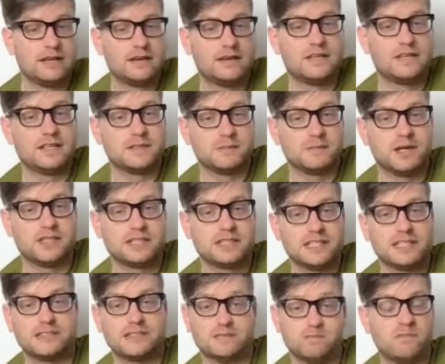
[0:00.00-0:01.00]
This person
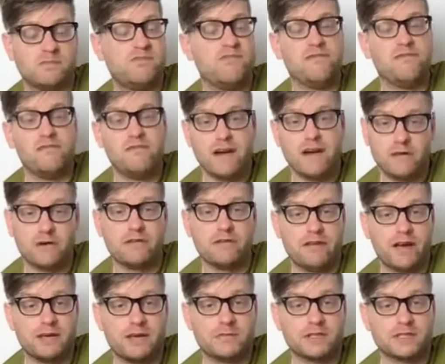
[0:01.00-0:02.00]
is very
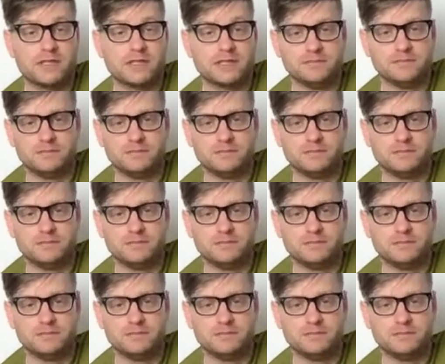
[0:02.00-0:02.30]
famous.